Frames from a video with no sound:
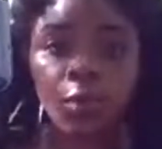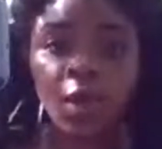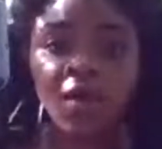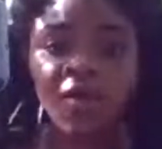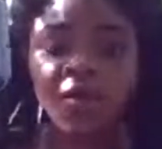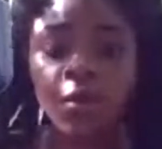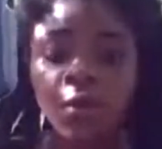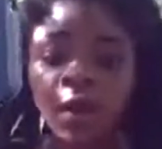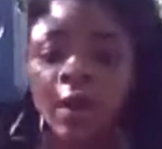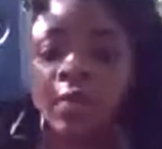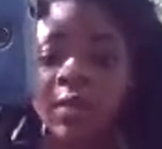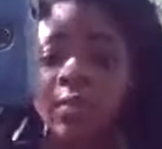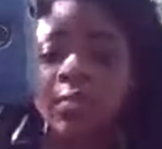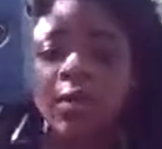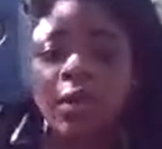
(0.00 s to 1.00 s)
if you don't have
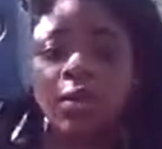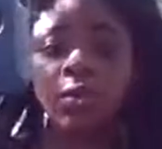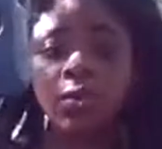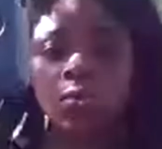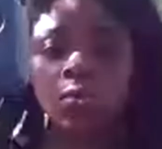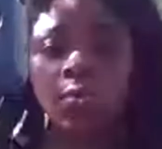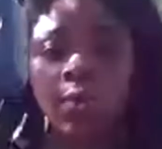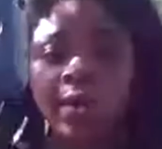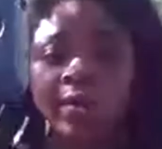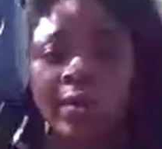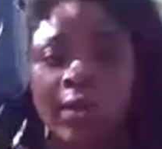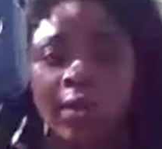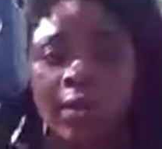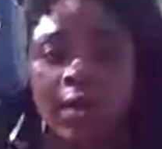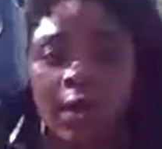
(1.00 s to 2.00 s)
somebody to
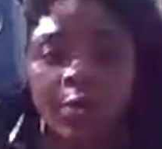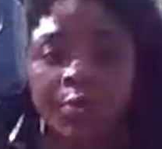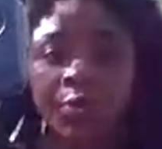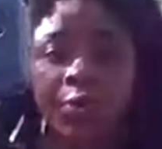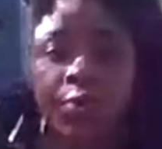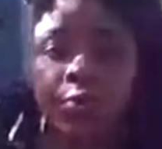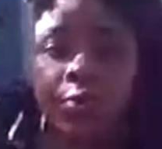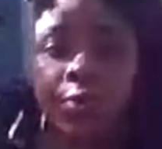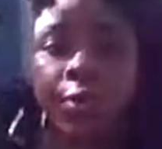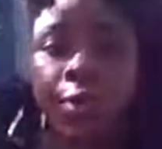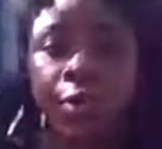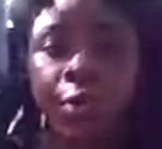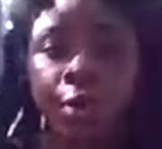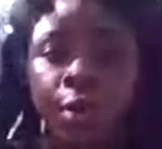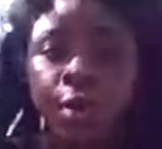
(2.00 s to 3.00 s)
basically help you,
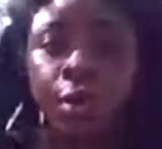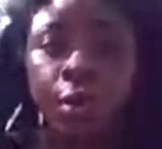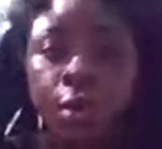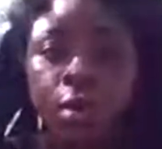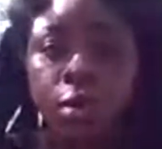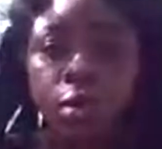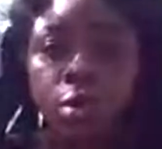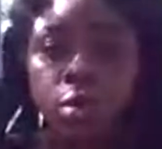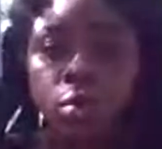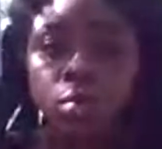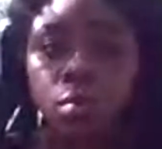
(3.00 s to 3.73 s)
you know,